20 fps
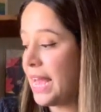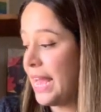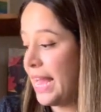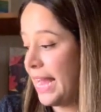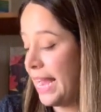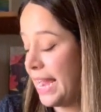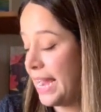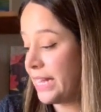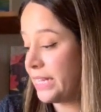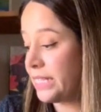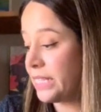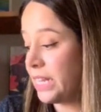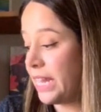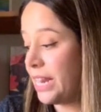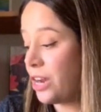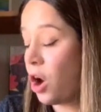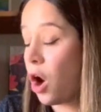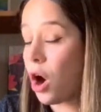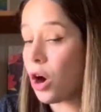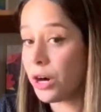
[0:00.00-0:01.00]
And
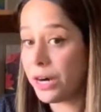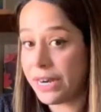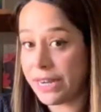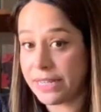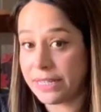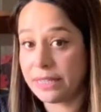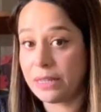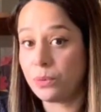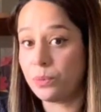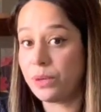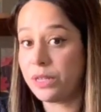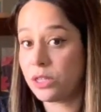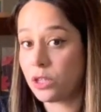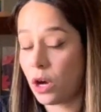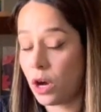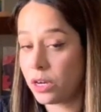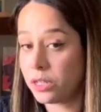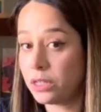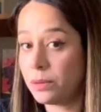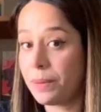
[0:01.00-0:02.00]
an artist that we
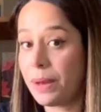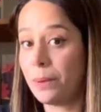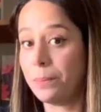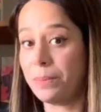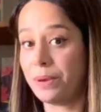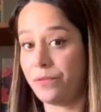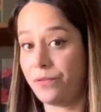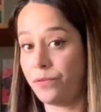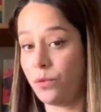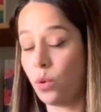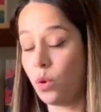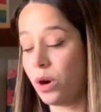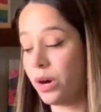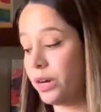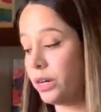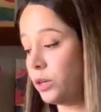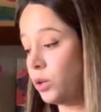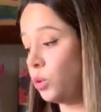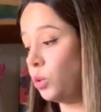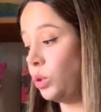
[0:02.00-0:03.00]
talked about
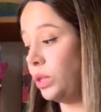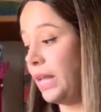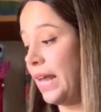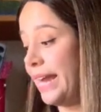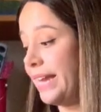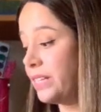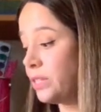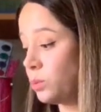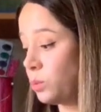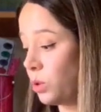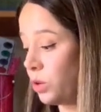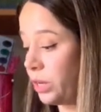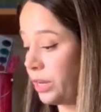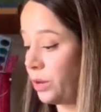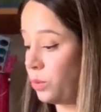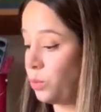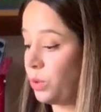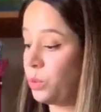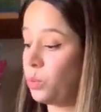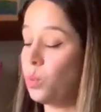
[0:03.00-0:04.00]
before who likes
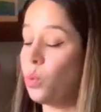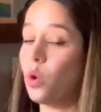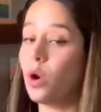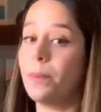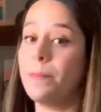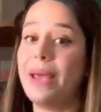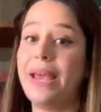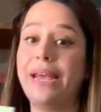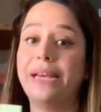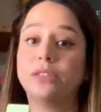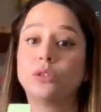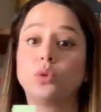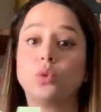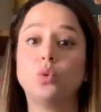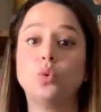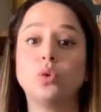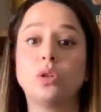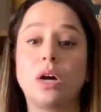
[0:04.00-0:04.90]
working with warm and cool